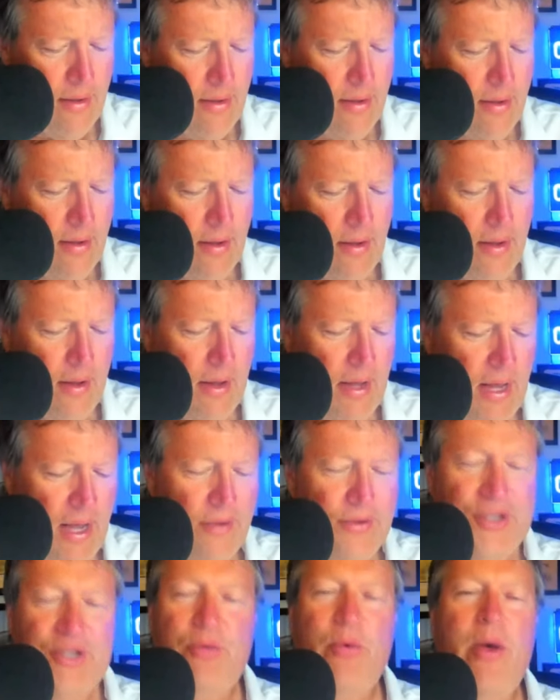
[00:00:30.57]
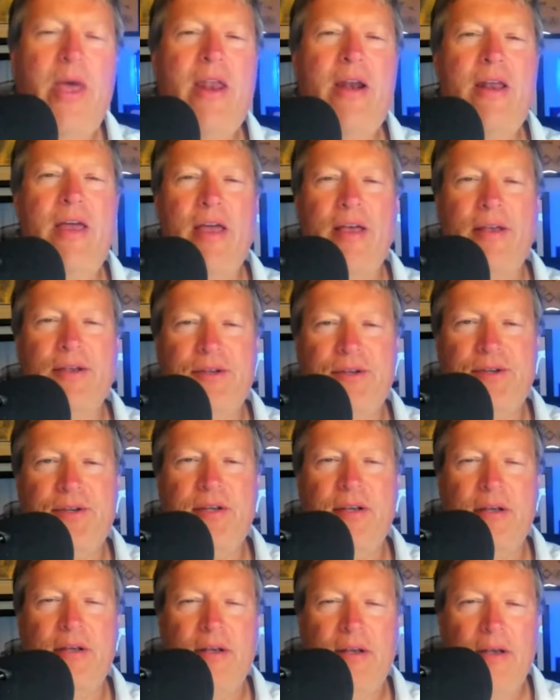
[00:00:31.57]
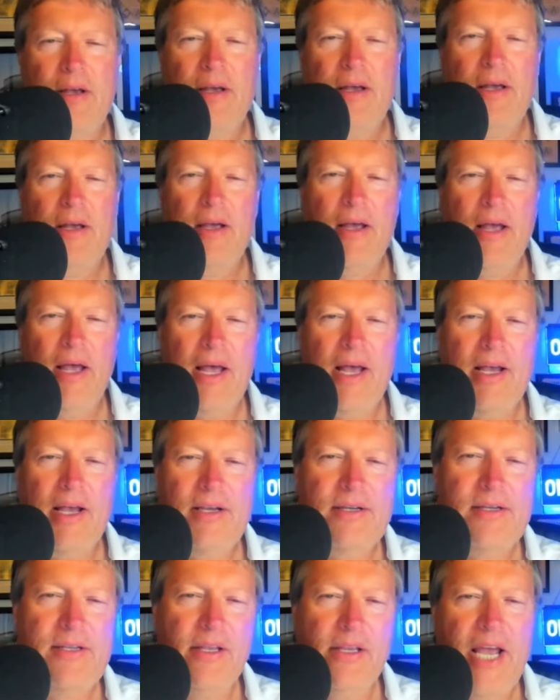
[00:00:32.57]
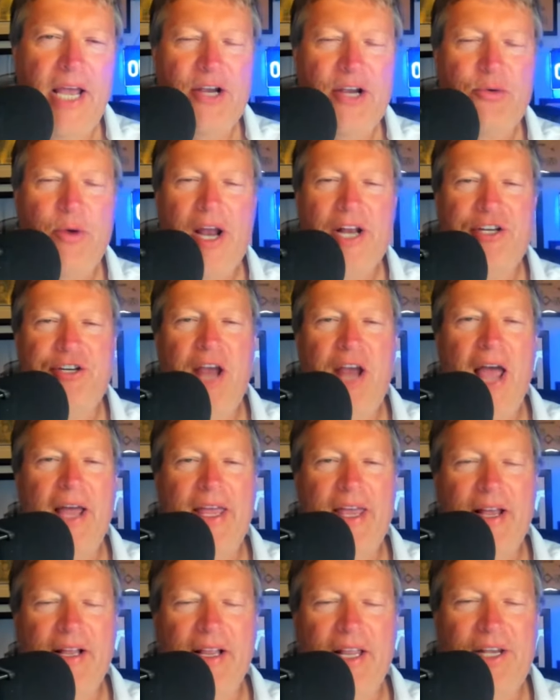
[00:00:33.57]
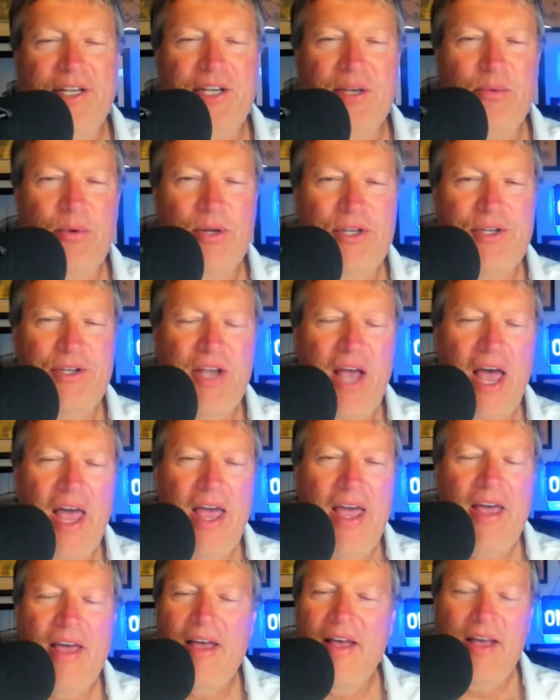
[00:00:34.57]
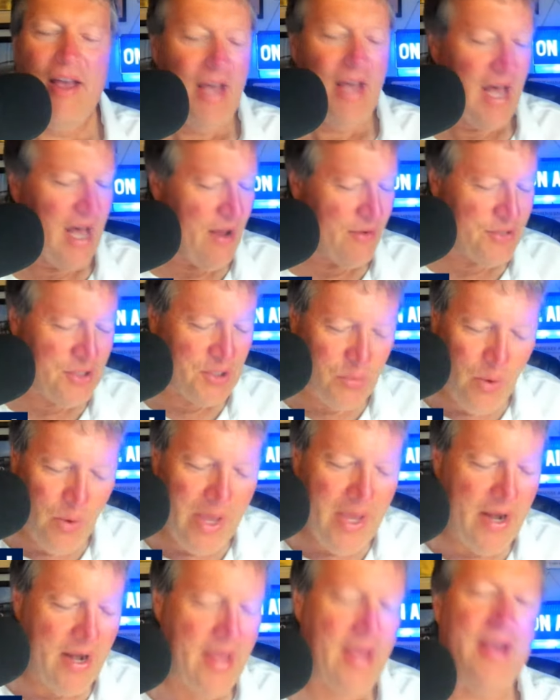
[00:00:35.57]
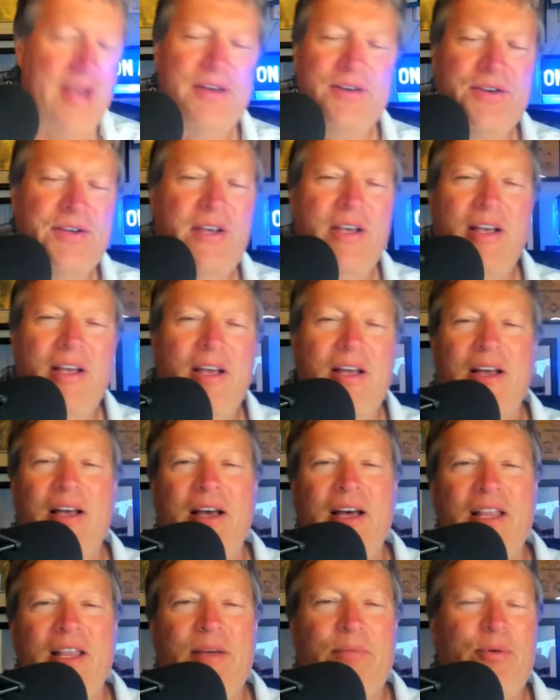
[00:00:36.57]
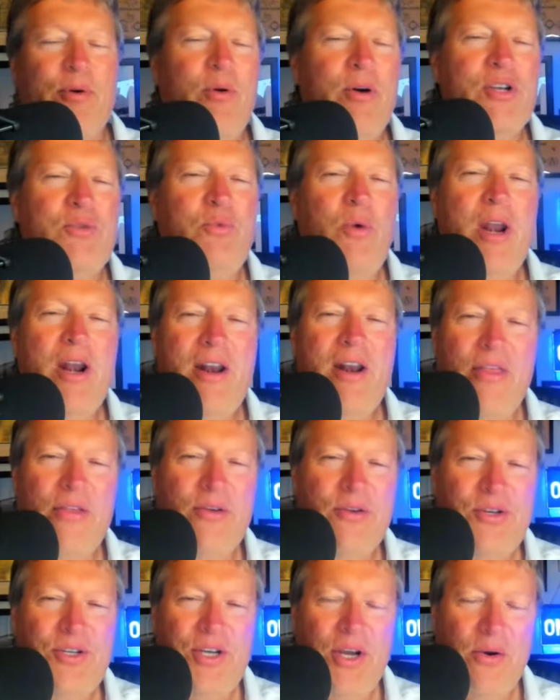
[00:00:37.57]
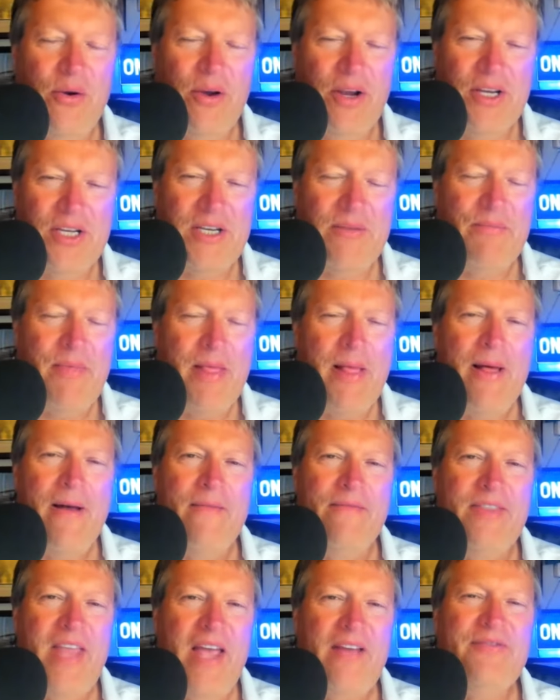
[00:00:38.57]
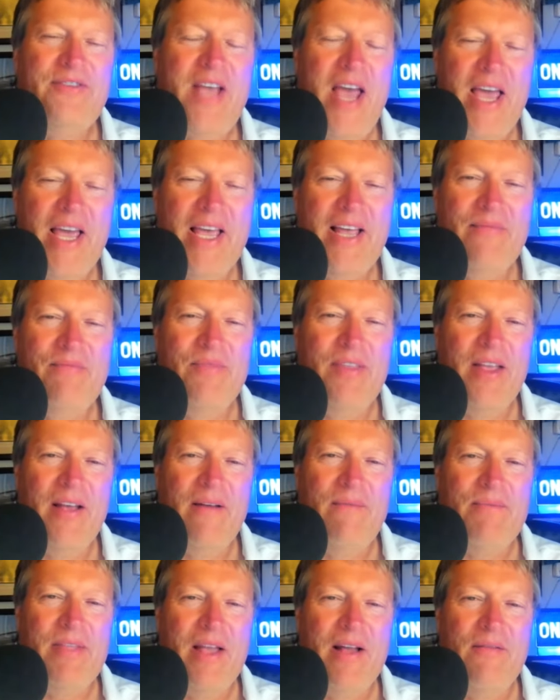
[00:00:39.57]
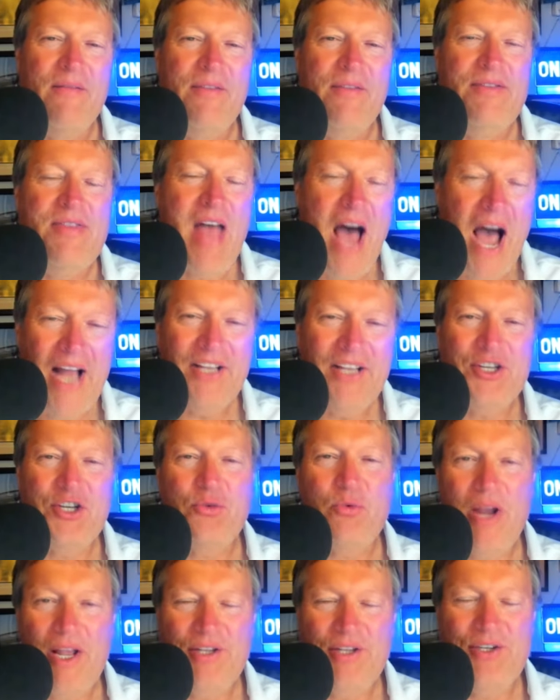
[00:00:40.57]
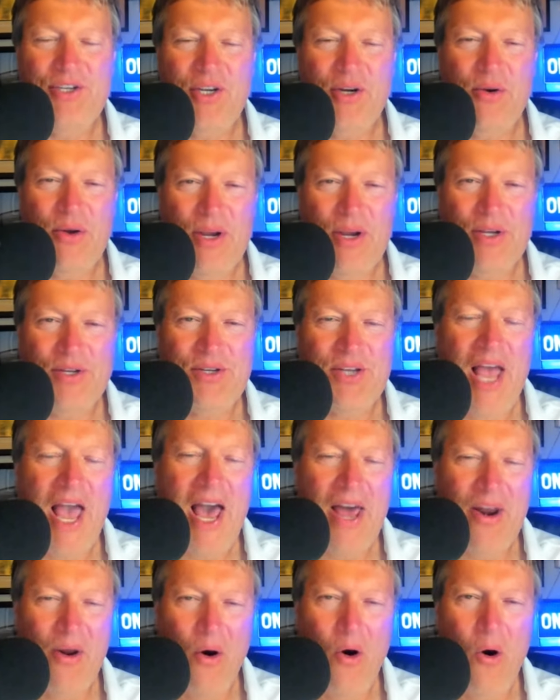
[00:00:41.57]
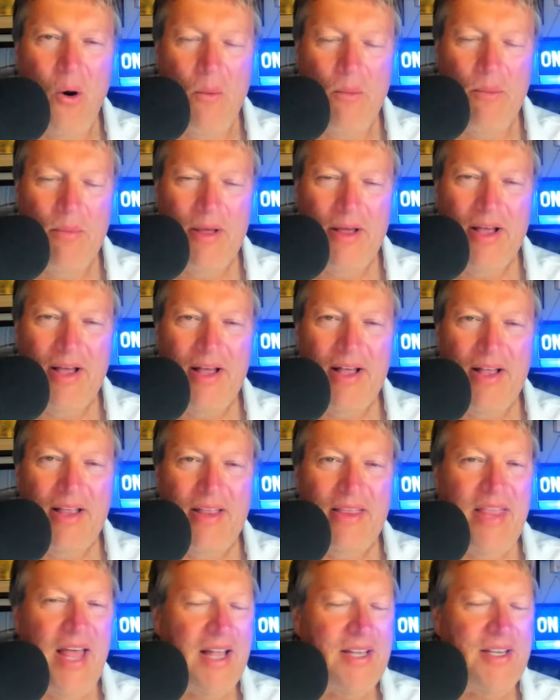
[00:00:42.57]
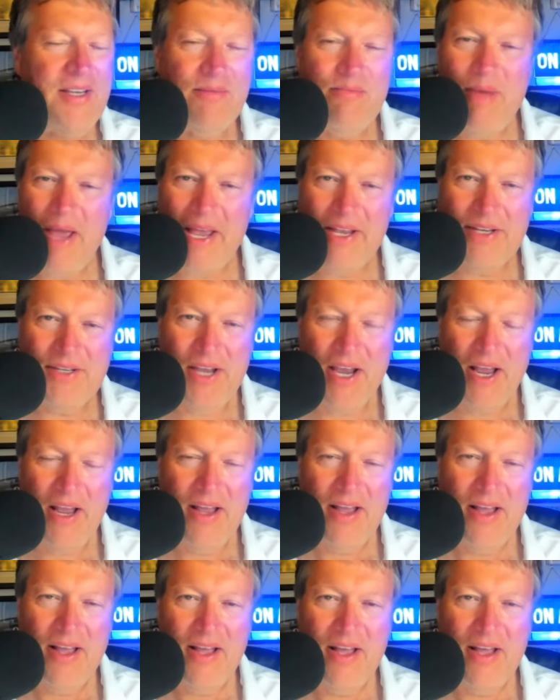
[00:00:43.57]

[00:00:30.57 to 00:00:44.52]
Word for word: Oh, how sweet it is. As the late great Jackie Gleason would say, how sweet it is. The Brewers win another series. They've taken nine straight series at home. That's amazing.